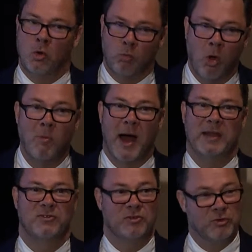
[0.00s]

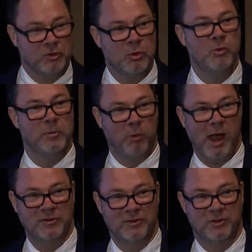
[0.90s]
robots to the
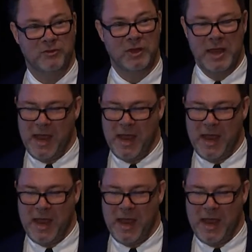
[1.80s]
processes.